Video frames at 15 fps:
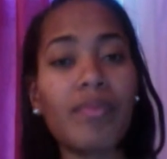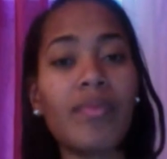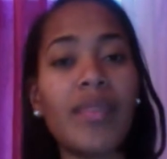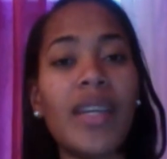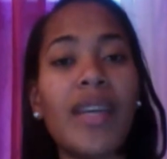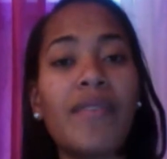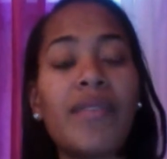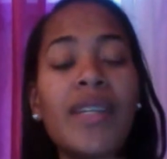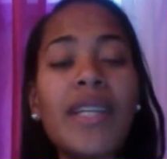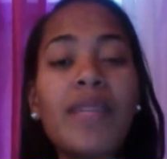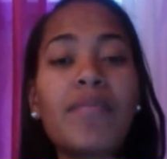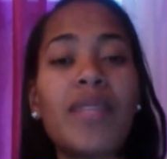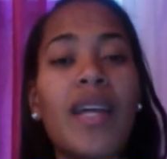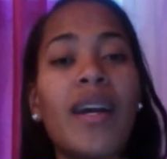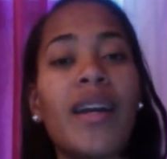and
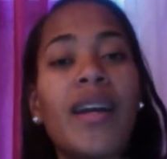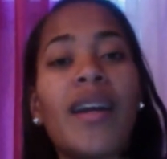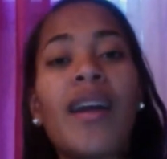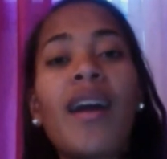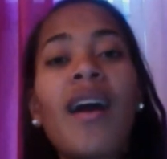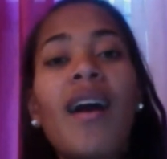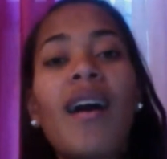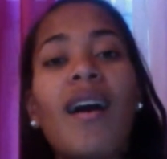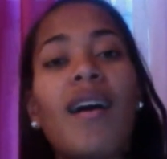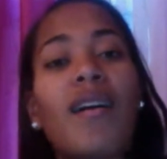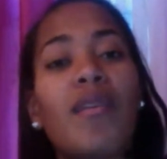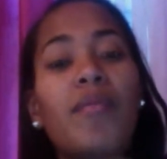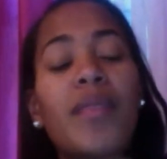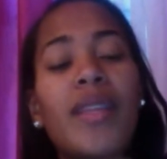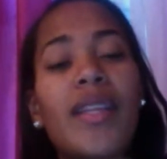redeems her.
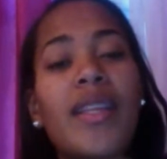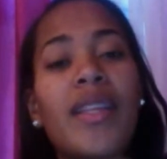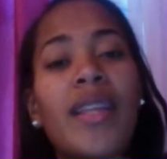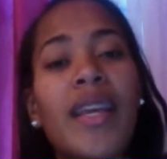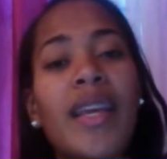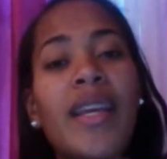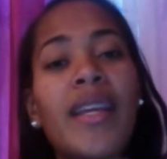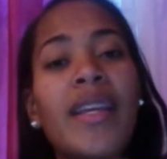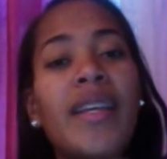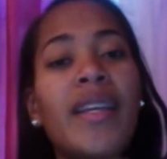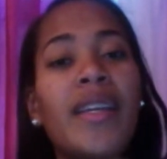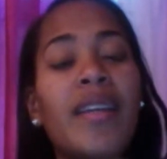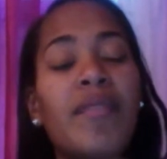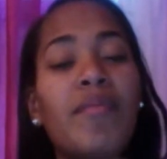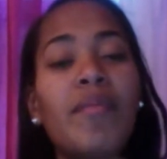And then
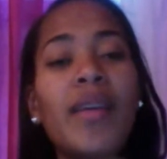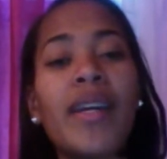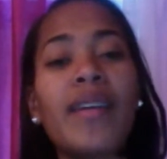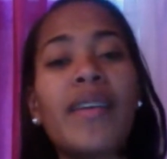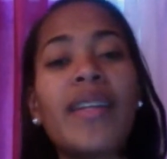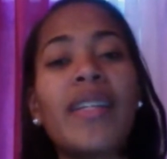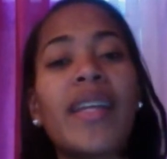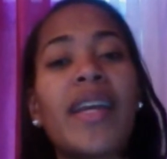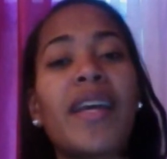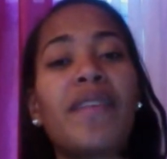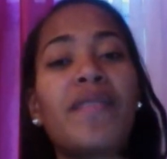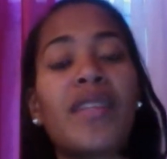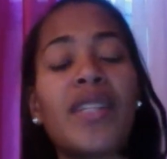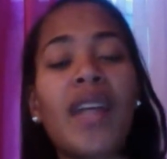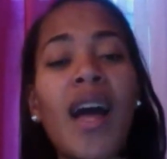they get married, they
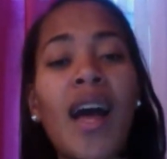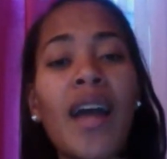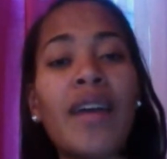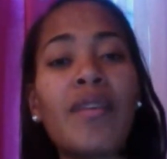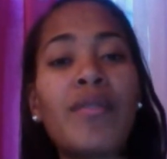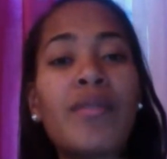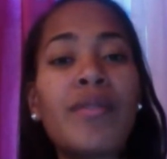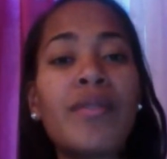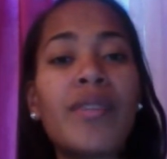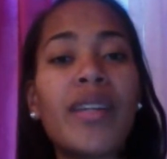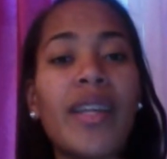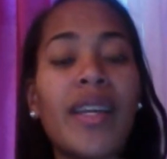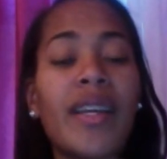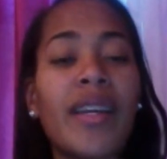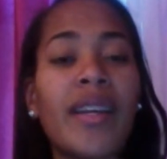have a child,
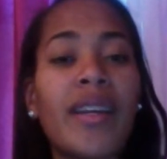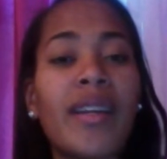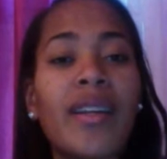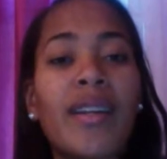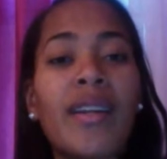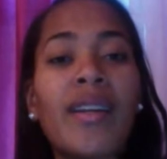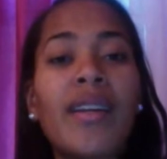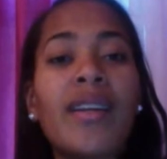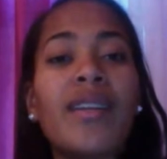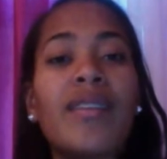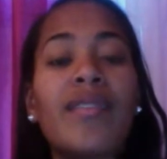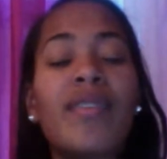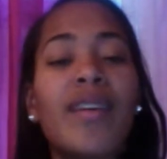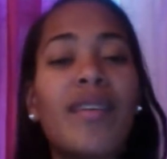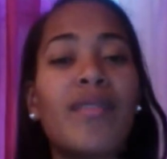and
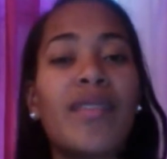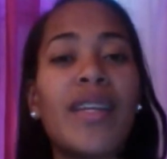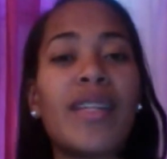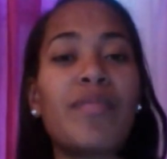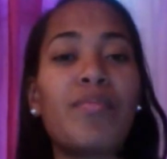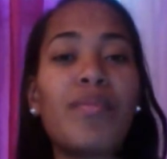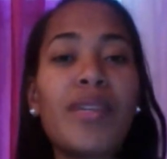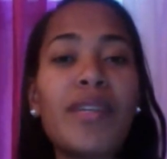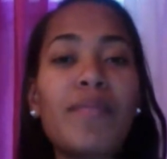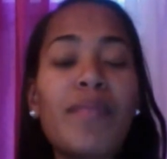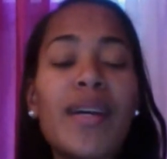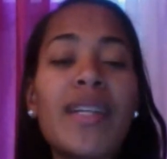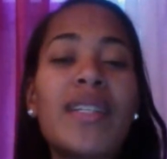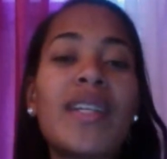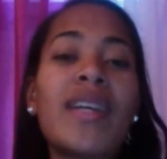that's pretty
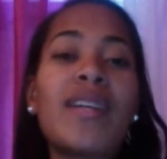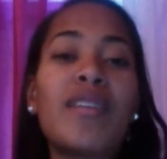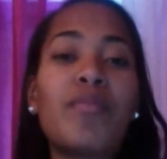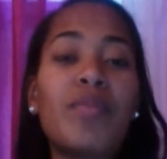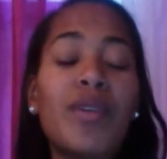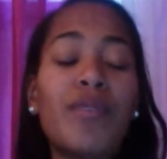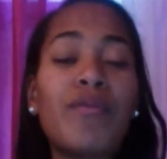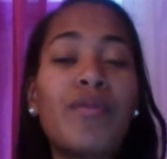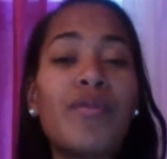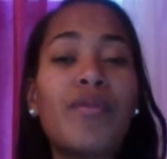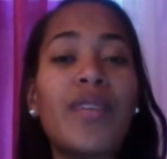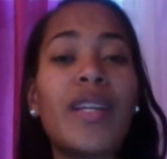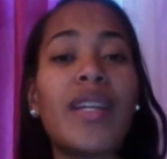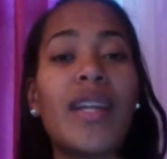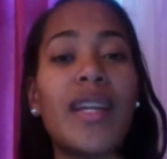much the book of
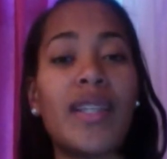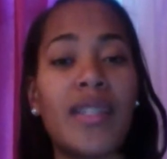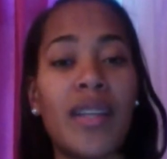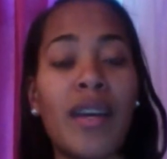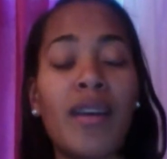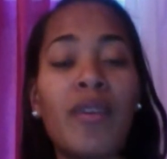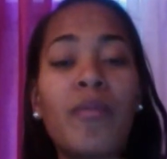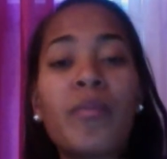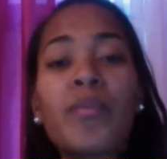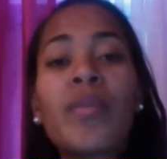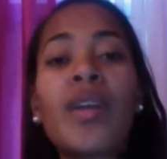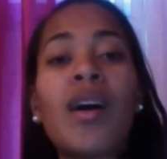Ruth in a nutshell.